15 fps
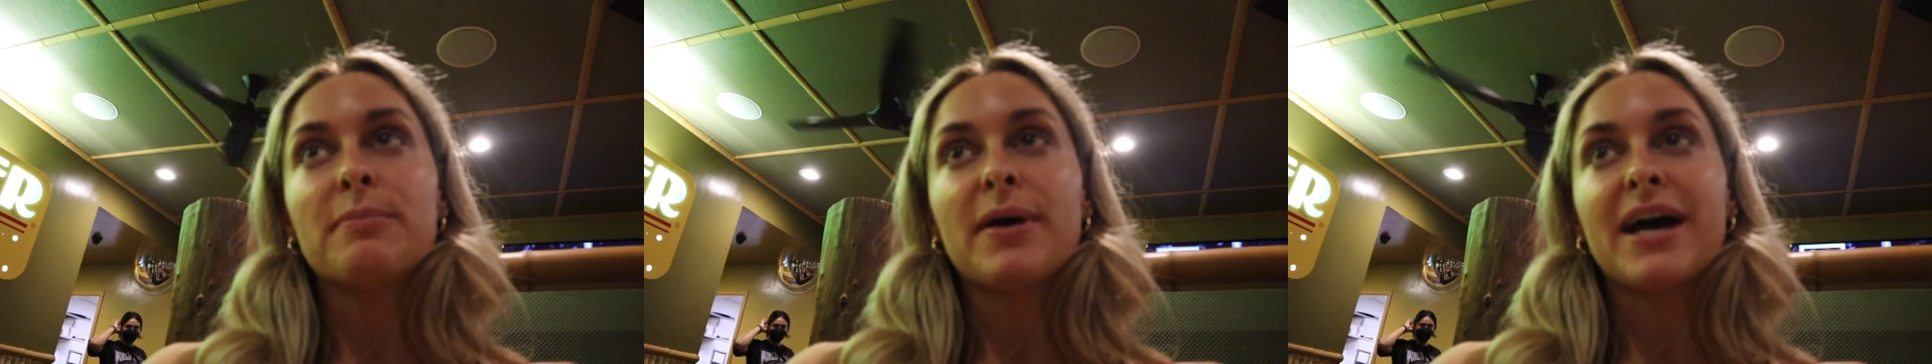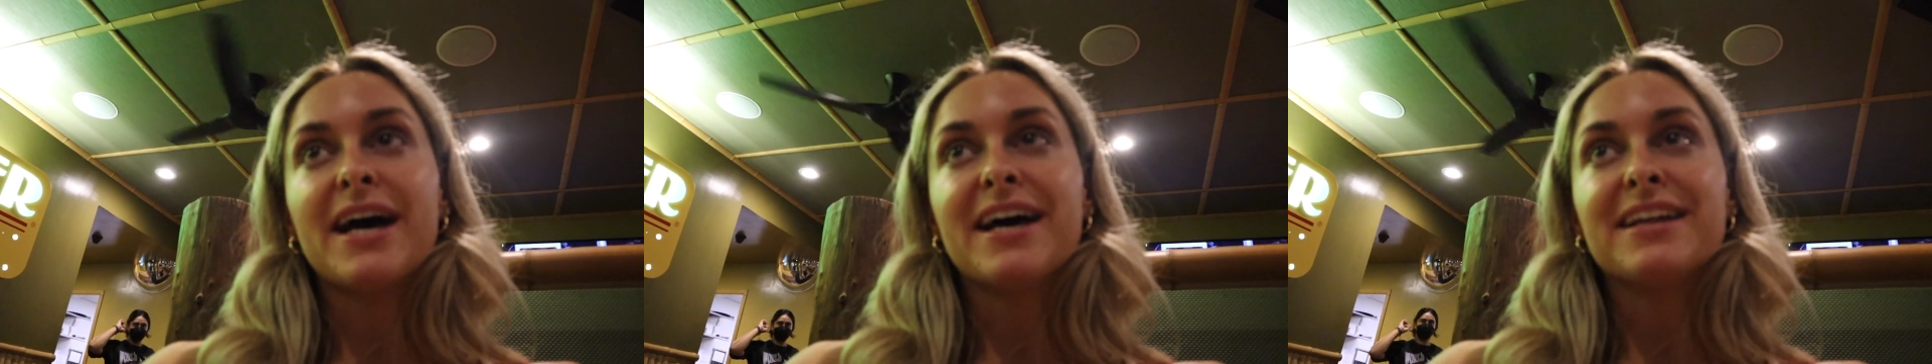the
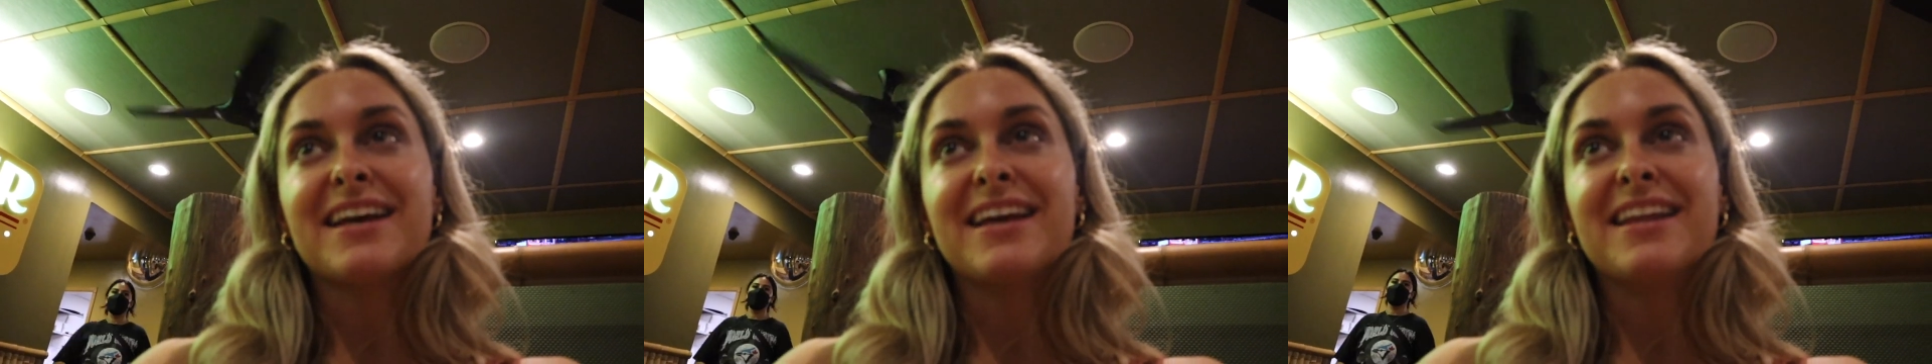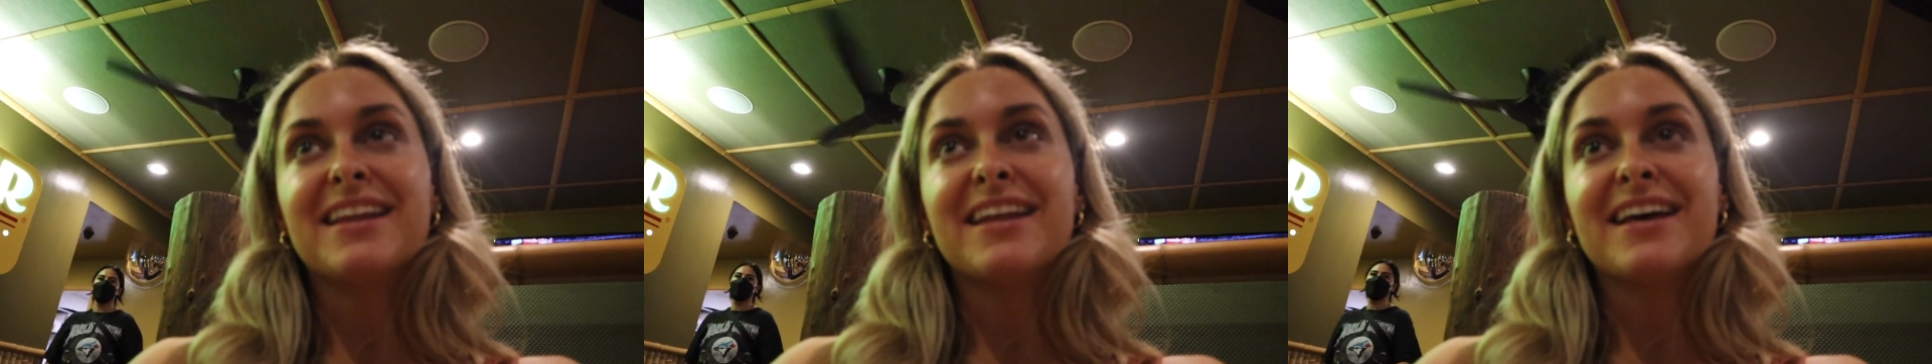bed
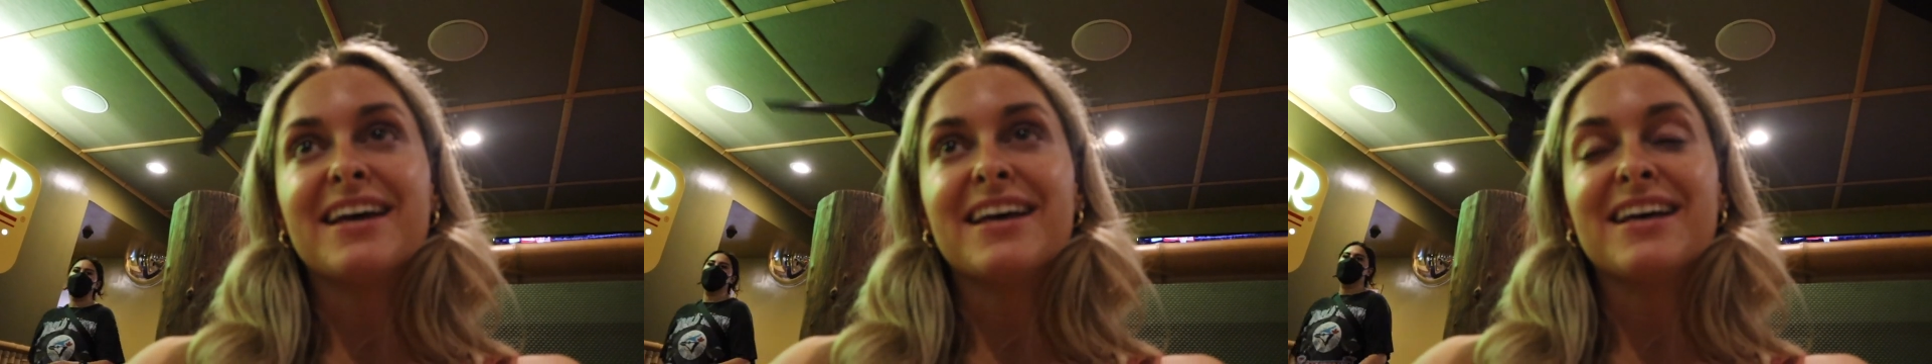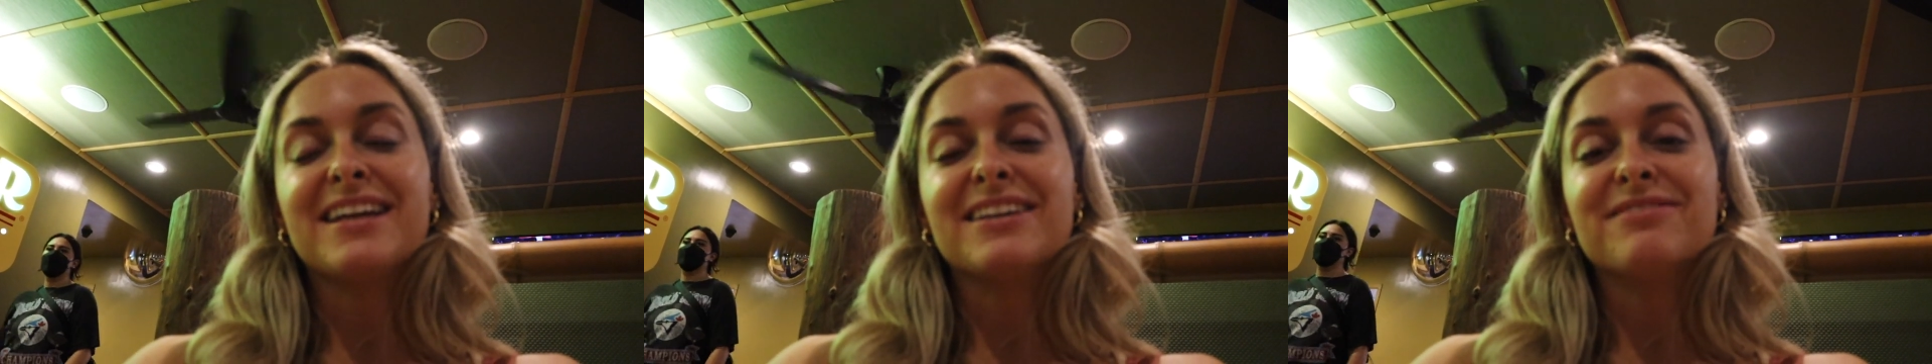and
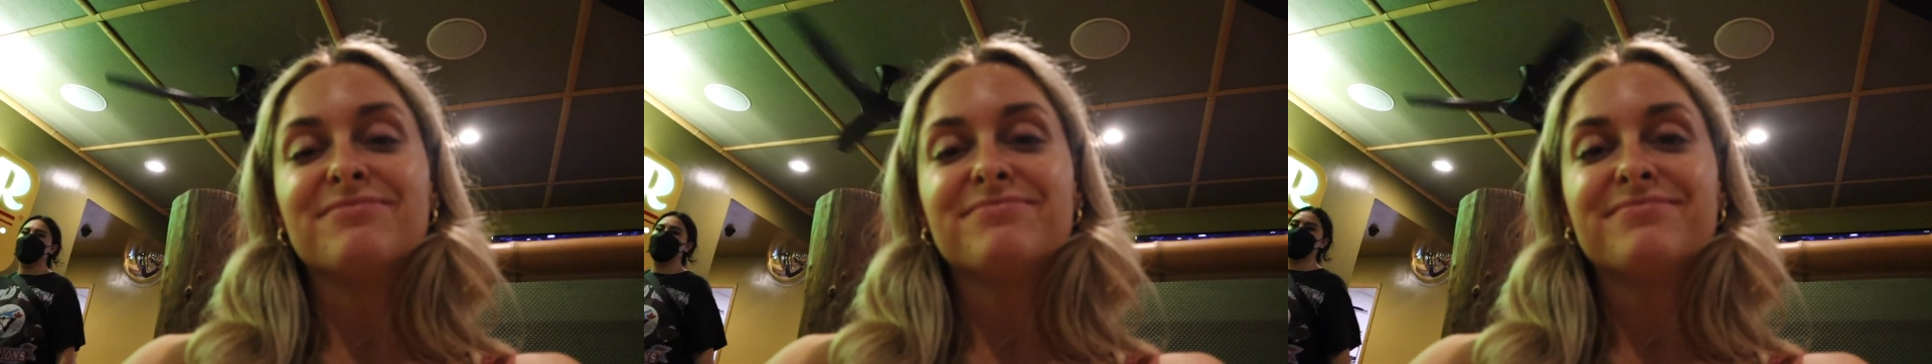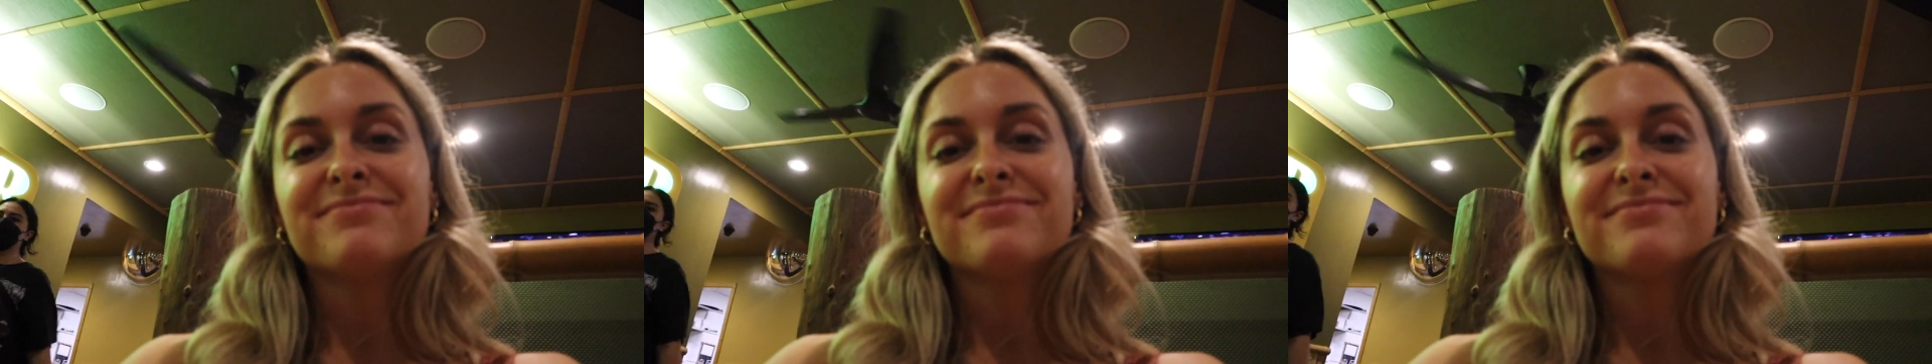
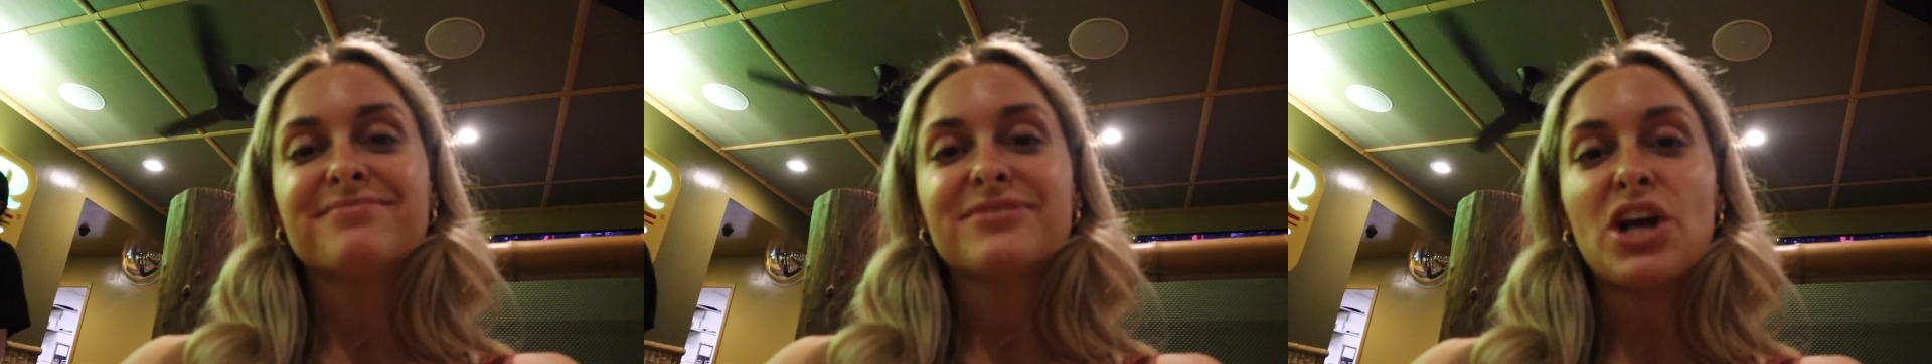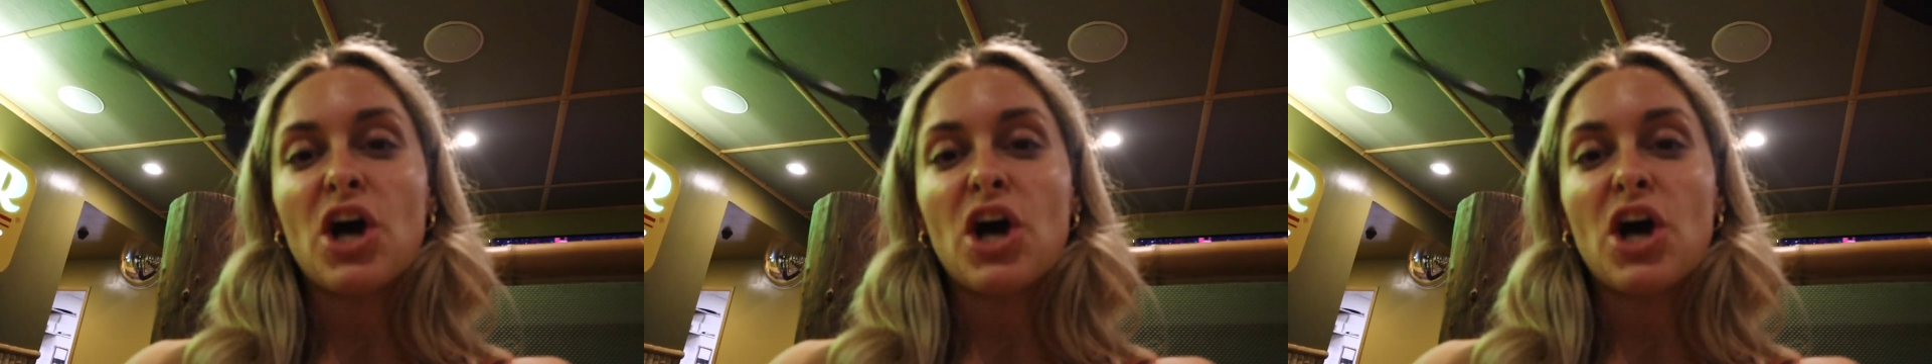then